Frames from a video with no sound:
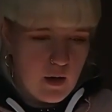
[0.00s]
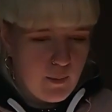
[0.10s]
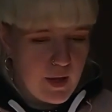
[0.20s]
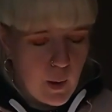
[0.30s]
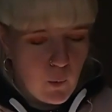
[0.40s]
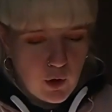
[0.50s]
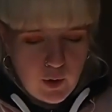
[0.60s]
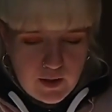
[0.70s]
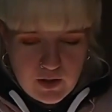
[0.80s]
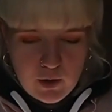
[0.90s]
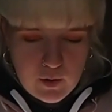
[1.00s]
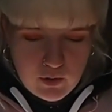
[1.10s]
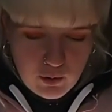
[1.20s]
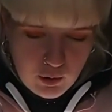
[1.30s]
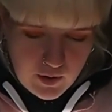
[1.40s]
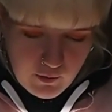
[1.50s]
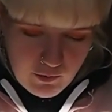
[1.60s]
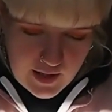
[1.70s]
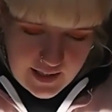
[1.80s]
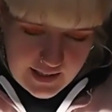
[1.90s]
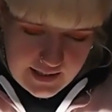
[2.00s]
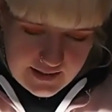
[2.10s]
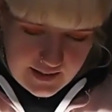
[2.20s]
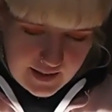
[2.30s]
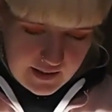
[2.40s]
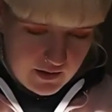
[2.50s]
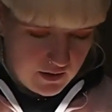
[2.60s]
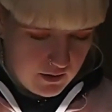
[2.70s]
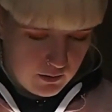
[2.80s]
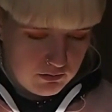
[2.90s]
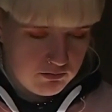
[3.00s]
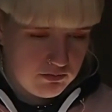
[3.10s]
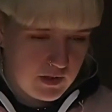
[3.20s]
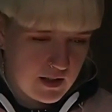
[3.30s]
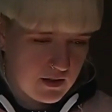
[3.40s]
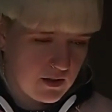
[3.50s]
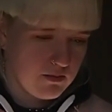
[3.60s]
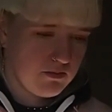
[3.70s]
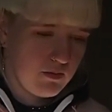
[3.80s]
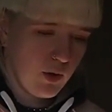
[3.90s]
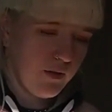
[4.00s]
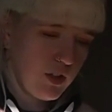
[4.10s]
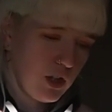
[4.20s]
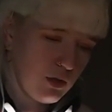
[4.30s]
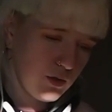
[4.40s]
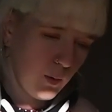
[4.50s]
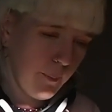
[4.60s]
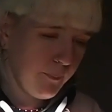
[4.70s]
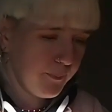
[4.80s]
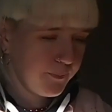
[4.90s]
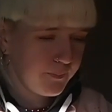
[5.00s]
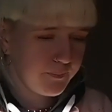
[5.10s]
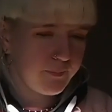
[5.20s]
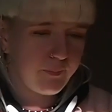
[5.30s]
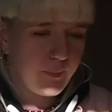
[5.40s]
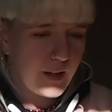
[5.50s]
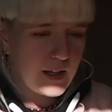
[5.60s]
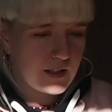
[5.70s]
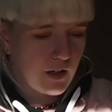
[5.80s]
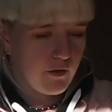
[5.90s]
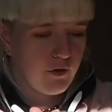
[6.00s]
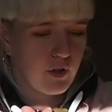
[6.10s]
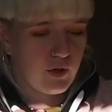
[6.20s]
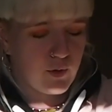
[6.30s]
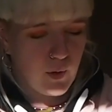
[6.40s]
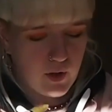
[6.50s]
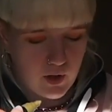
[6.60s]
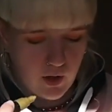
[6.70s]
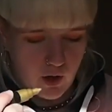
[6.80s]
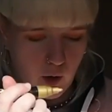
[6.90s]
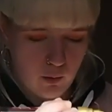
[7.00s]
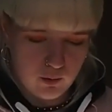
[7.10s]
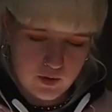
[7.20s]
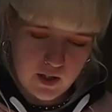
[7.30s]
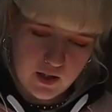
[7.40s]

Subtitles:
but then what you can do is draw on them really easily. Oh, that's not even a used one. Let's go for a used one. Gold.